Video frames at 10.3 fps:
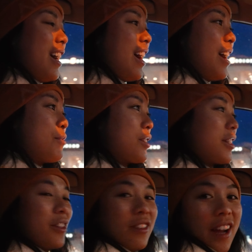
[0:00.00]
I'm just
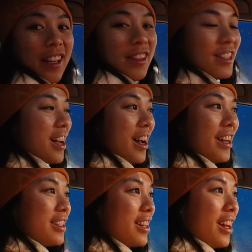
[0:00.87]
gonna ride this
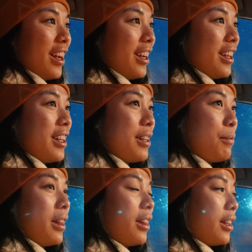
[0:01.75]
high today. I'm
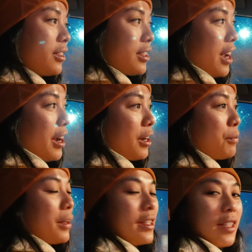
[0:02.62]
a little tired,
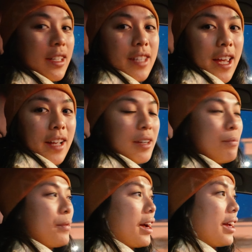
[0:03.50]
but I did take
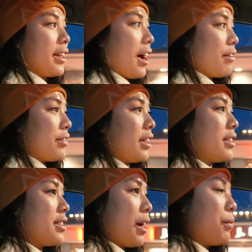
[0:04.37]
my
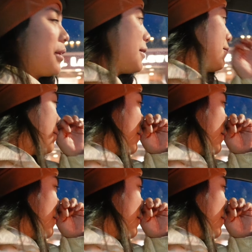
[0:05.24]
caffeine tablet.